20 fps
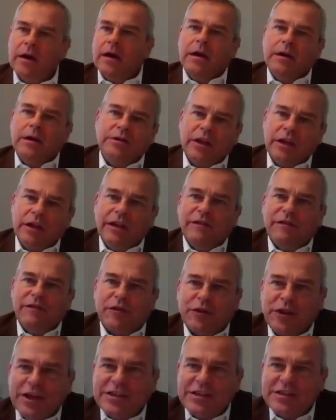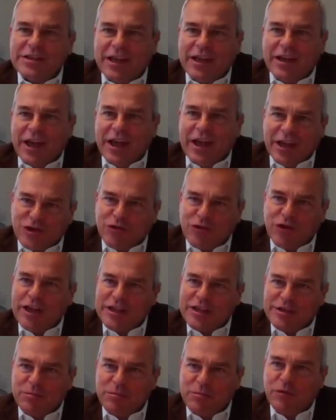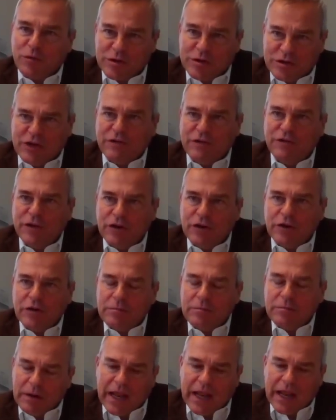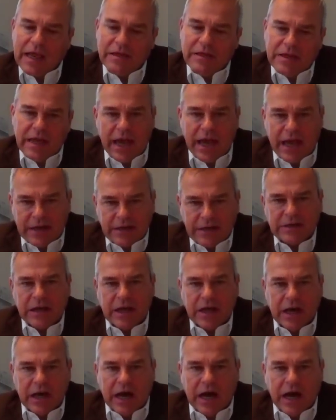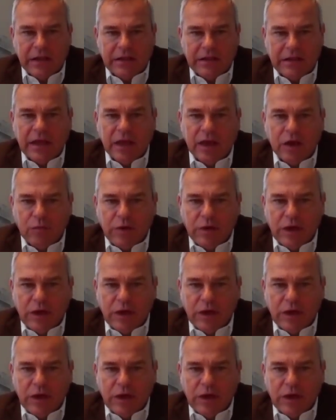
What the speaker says: deliveries and transport was difficult, but at the end, I think